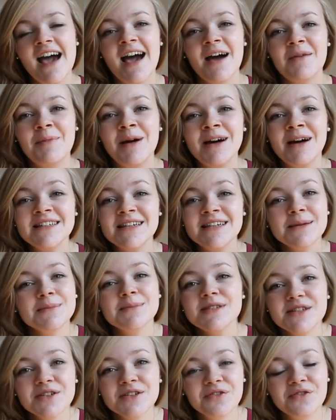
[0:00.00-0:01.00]
my
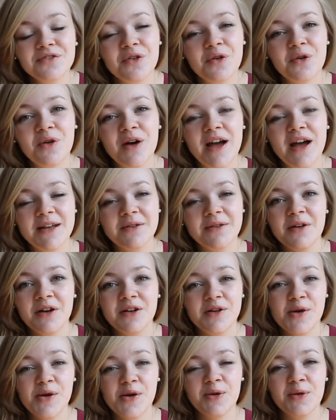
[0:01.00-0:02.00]
tips for anyone
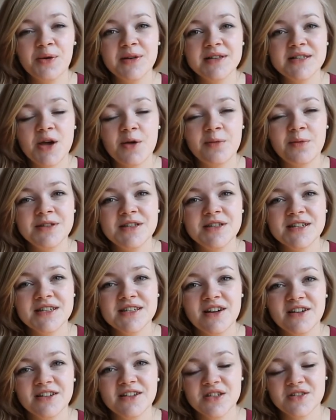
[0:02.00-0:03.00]
who is hoping to
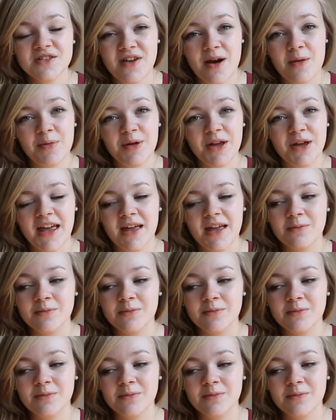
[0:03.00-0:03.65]
start scrapbooking,